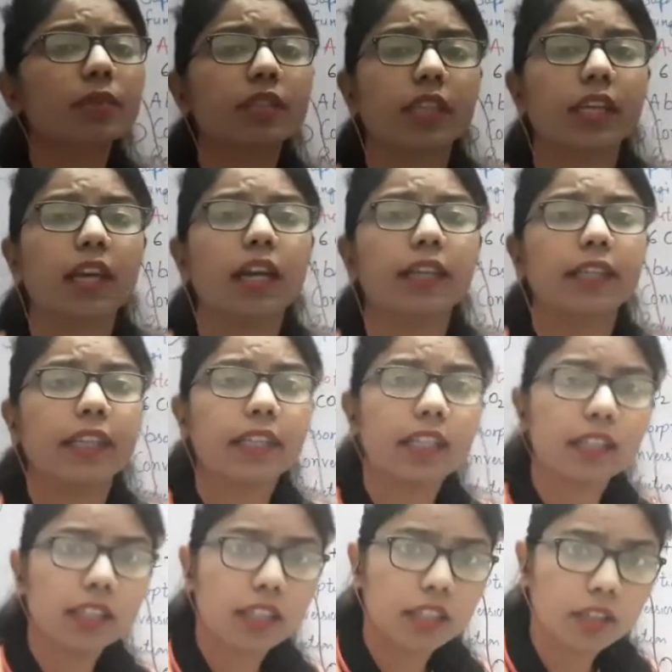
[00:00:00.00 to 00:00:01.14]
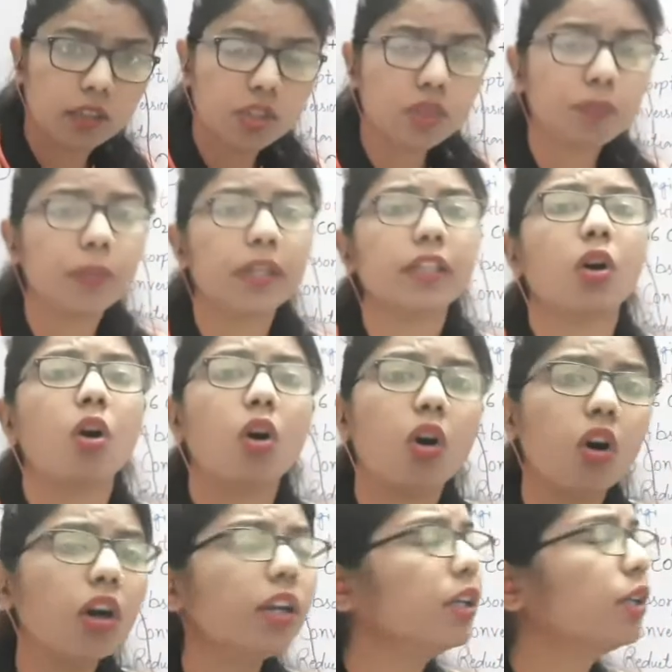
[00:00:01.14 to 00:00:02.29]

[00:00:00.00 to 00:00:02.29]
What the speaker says: they are taking the nourishment or